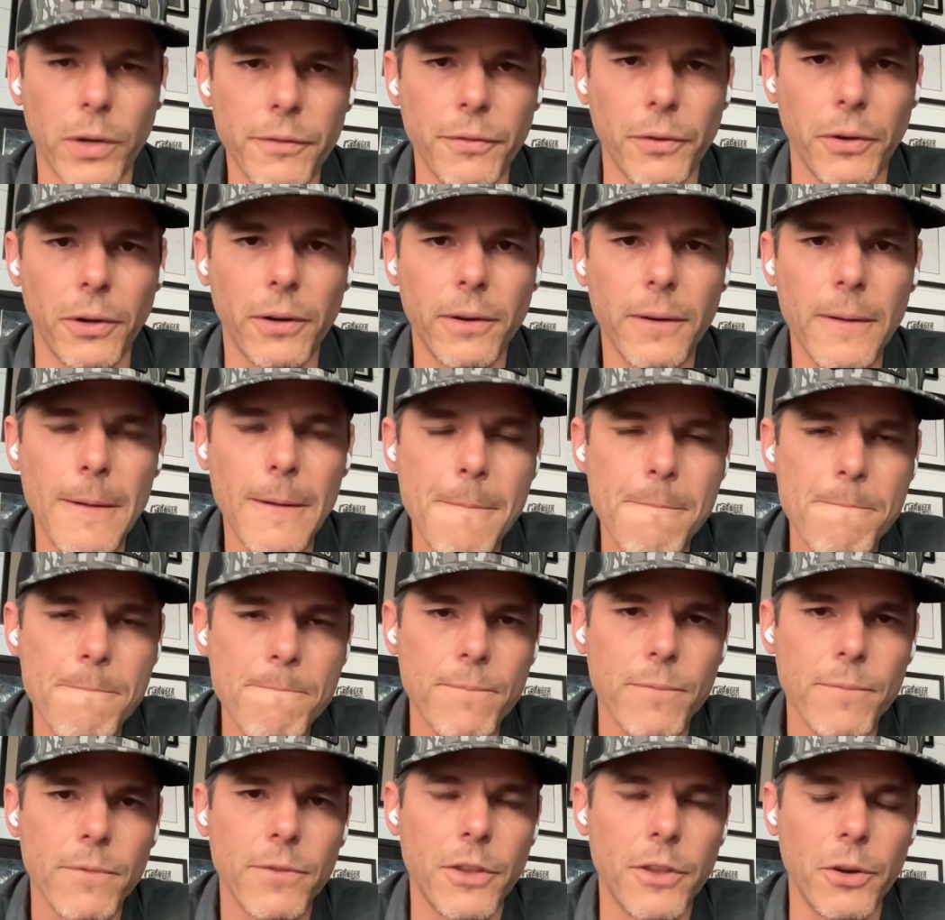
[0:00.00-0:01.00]
River,
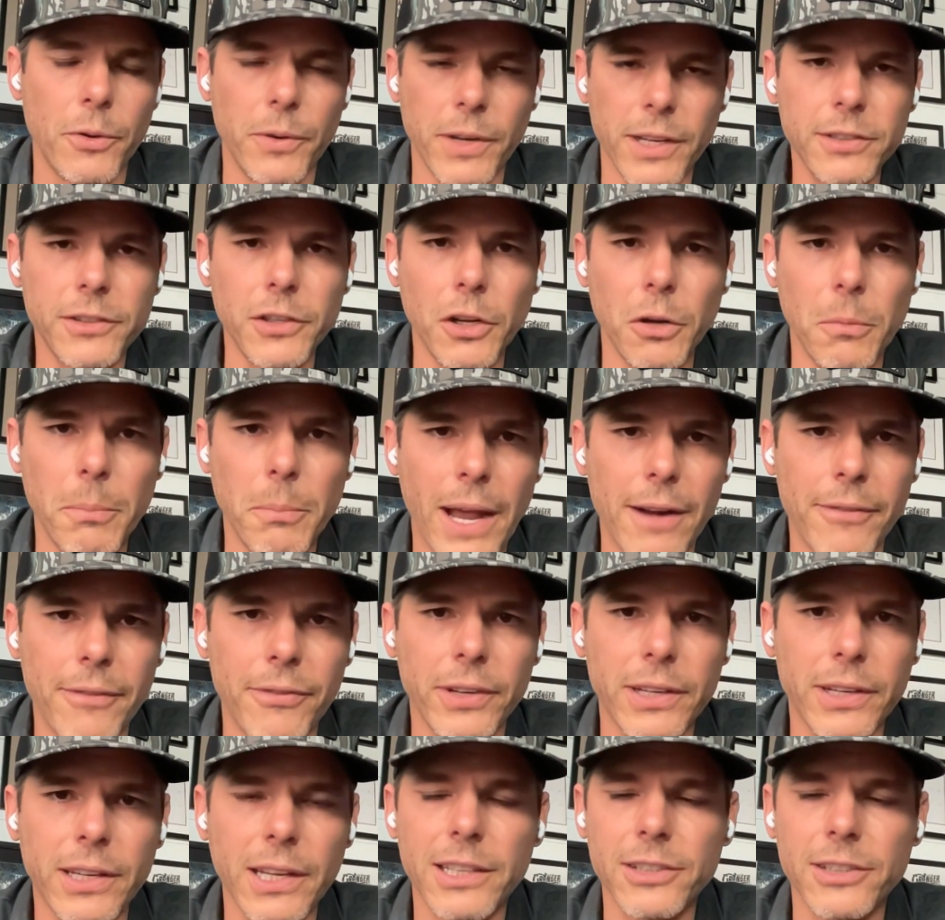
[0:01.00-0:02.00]
there is no
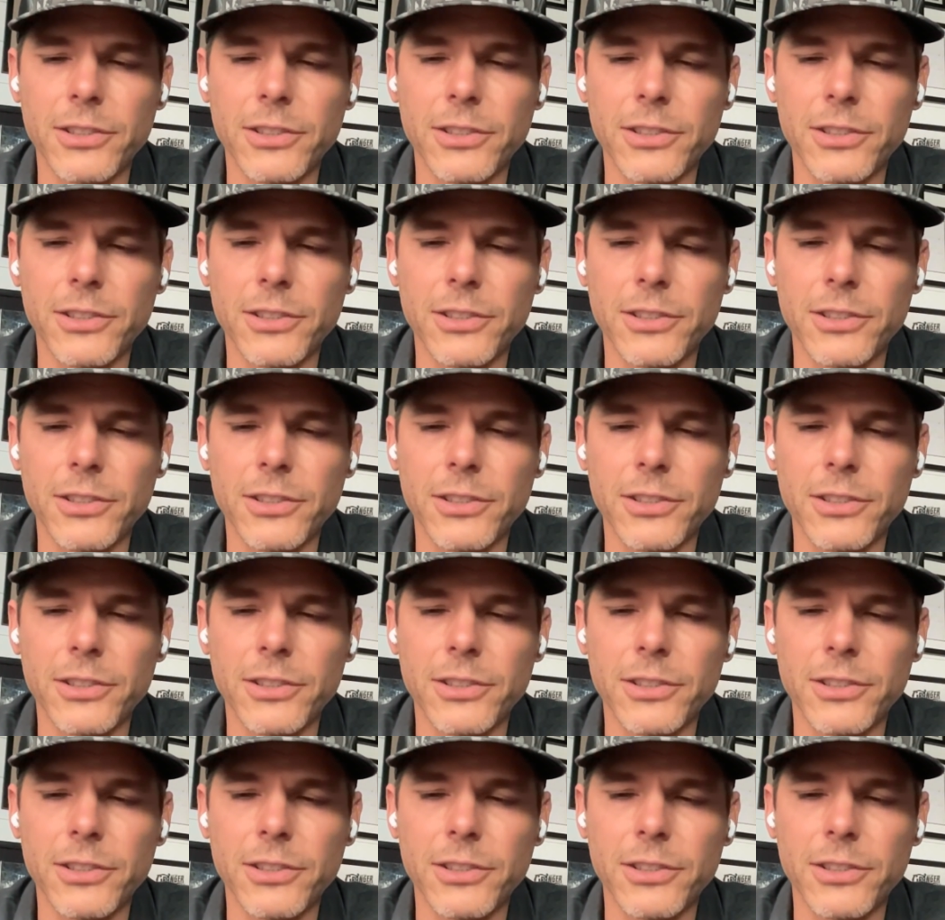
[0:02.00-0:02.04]
Maverick.